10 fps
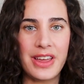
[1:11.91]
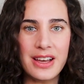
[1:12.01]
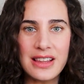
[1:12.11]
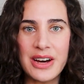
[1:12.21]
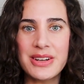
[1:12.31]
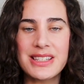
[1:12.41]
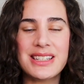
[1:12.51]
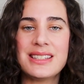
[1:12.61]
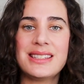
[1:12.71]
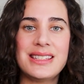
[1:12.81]
they allow us
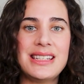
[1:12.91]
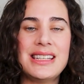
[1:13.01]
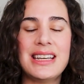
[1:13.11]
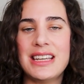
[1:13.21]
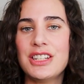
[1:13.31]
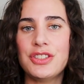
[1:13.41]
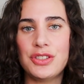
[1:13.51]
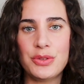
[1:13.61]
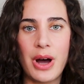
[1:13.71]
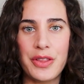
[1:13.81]
to see
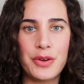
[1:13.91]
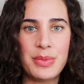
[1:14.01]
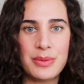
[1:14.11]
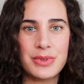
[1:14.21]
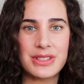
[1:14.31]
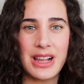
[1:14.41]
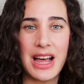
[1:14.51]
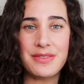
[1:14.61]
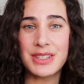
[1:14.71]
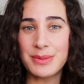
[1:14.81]
into other people's lives,